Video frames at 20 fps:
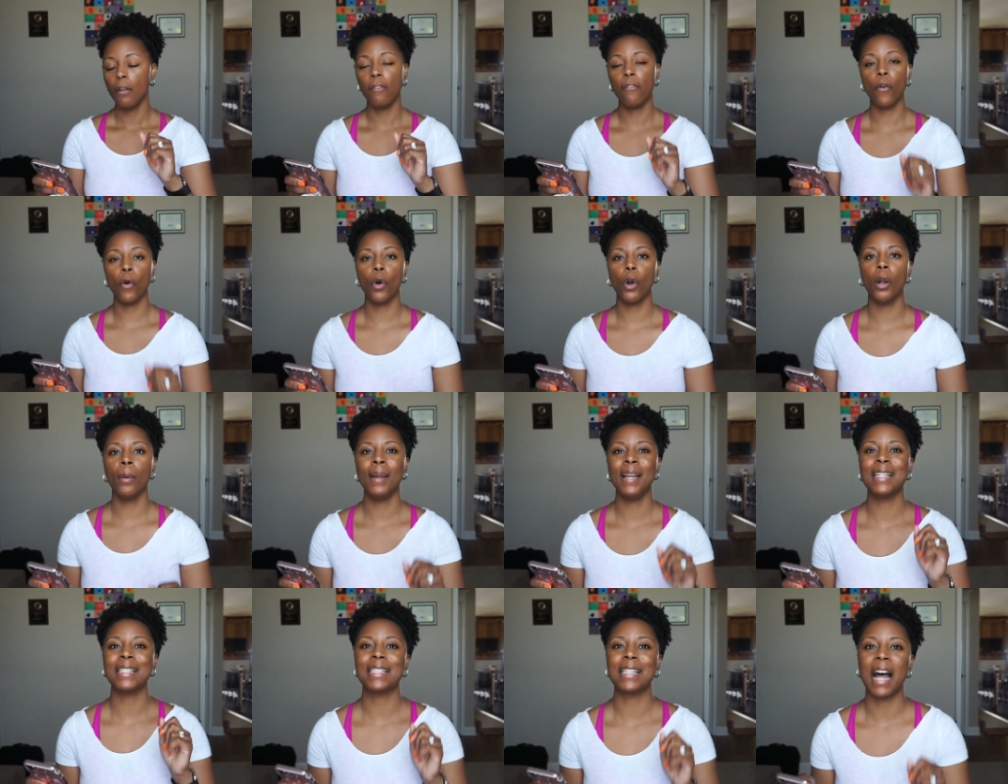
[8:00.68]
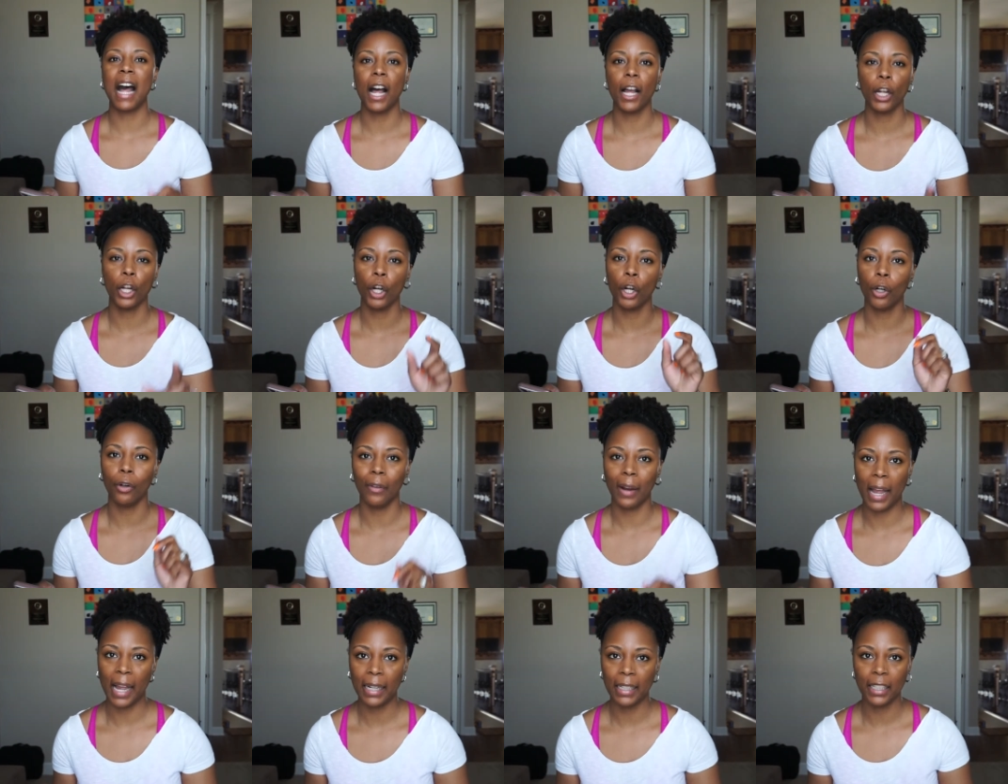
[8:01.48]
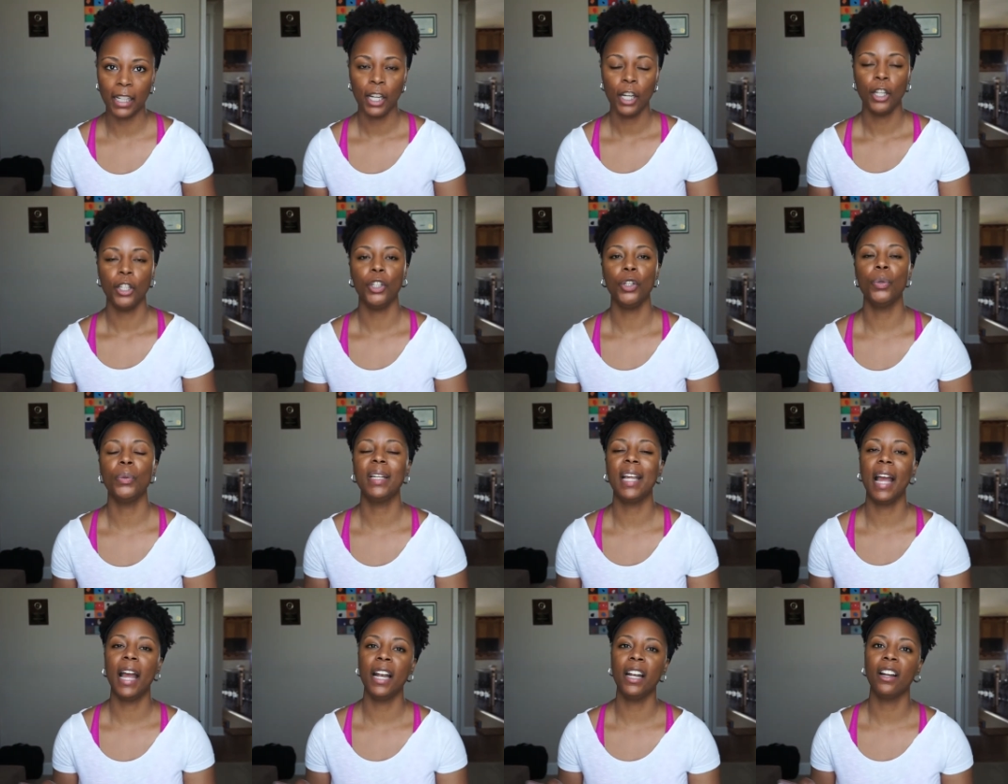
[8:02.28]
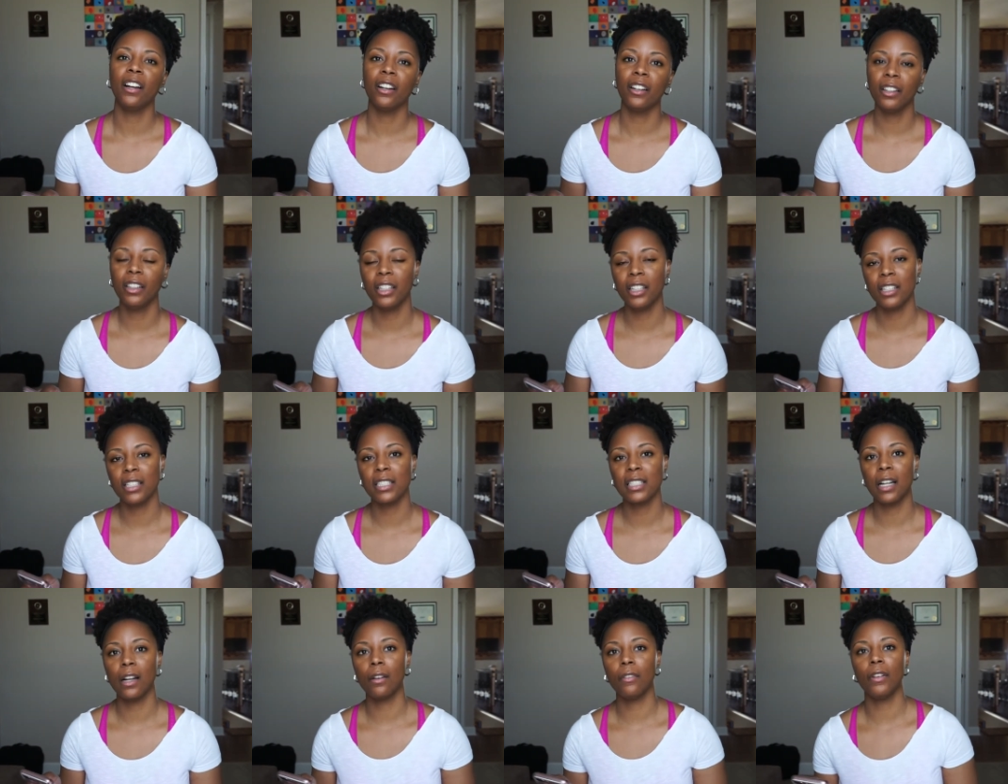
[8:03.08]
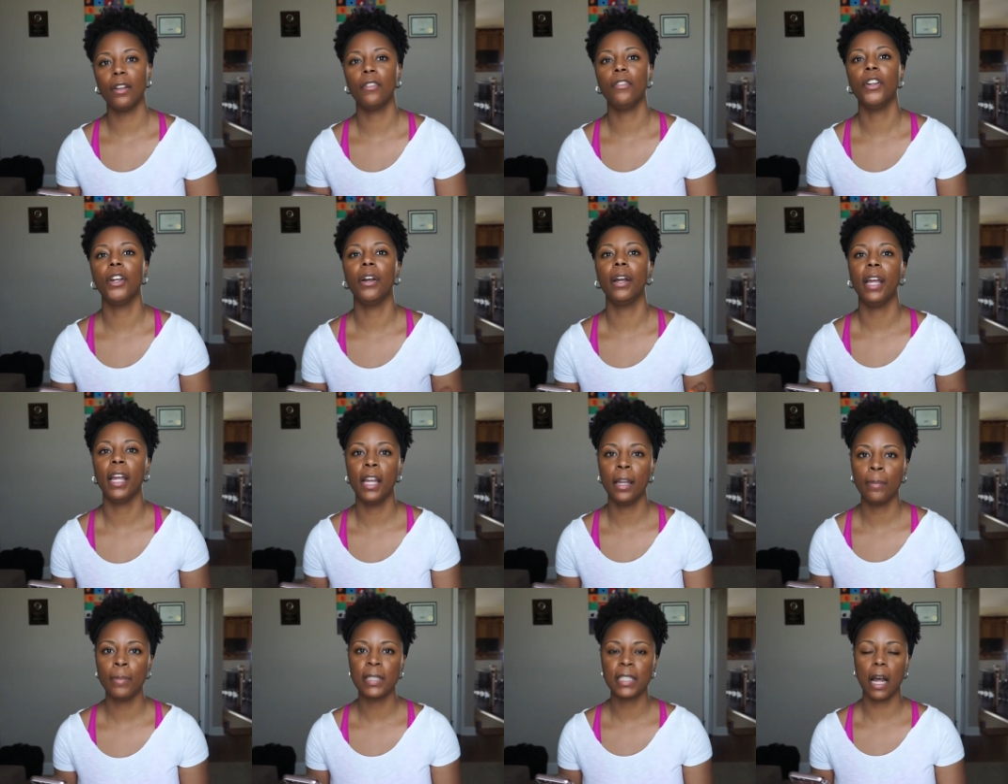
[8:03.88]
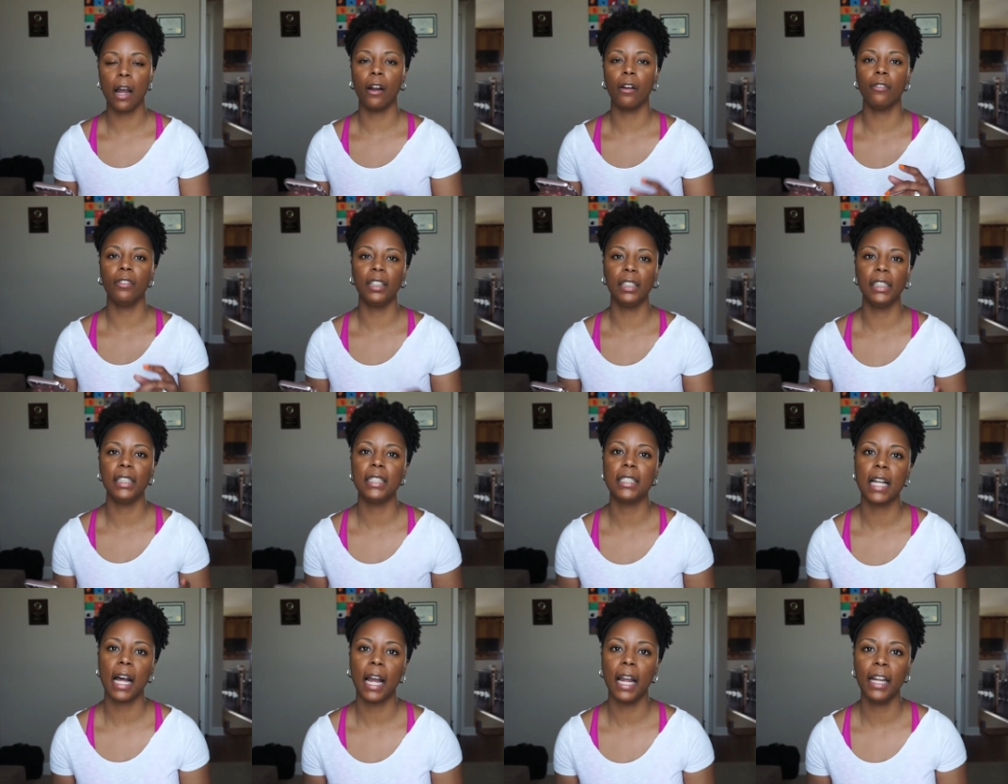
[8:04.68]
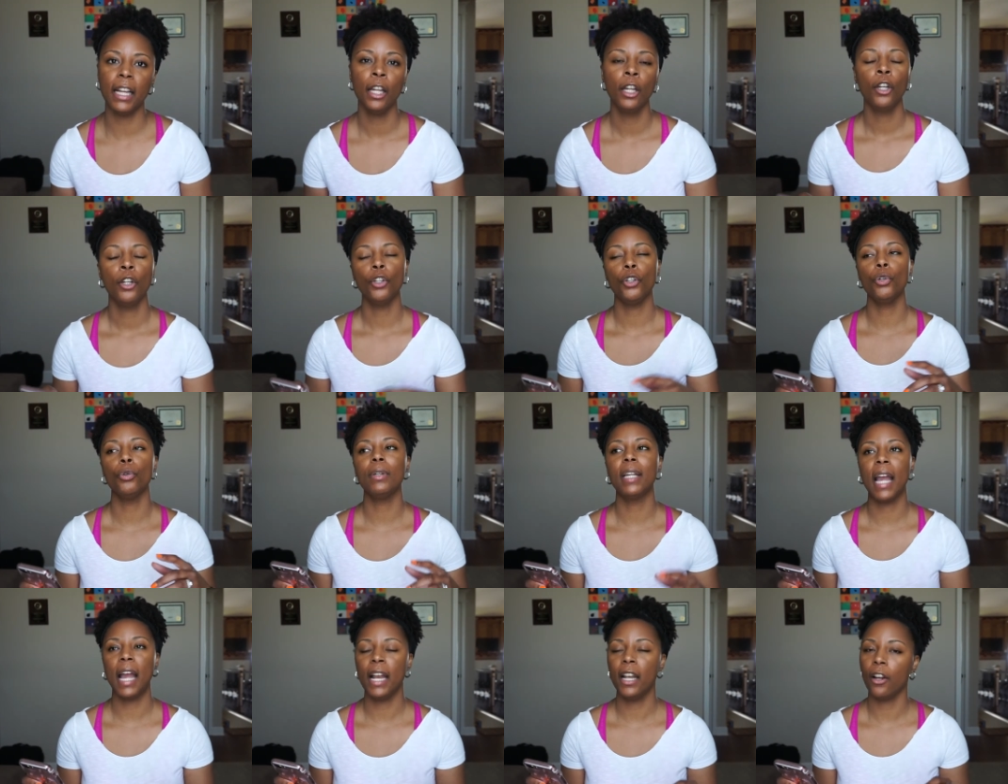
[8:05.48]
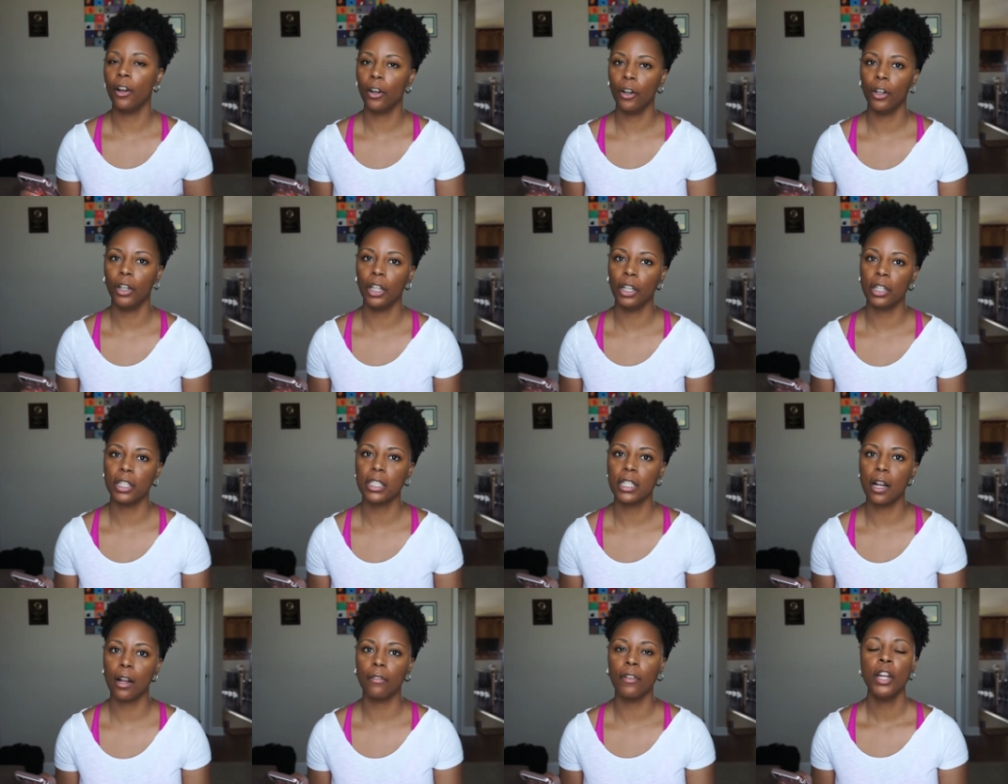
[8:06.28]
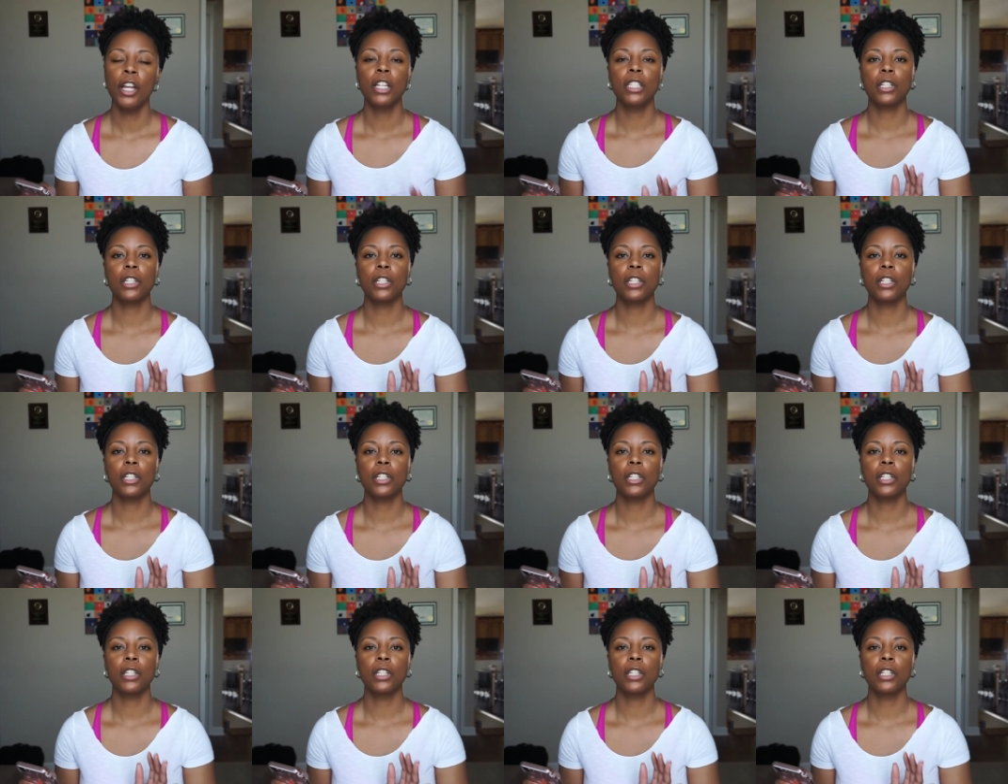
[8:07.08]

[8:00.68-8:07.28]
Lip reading: form is not correct, you can hurt yourself. If your hips are really tight, you can hurt yourself.